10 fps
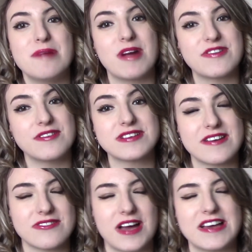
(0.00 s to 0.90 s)
My favourite
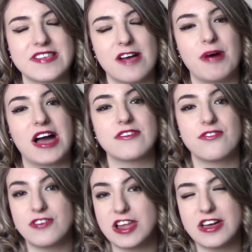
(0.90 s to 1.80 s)
gift guides are by
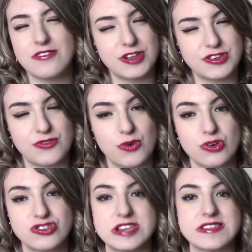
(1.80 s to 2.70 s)
Fleur de
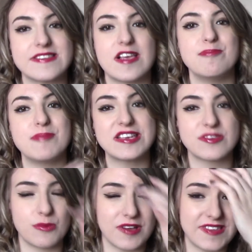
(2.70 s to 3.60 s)
Force. She does
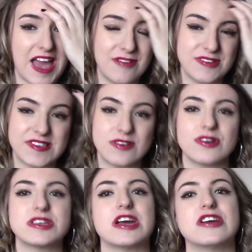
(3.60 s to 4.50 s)
amazing ones every
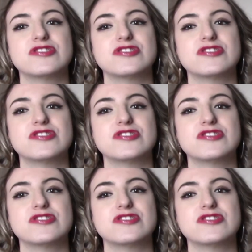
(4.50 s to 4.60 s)
single year.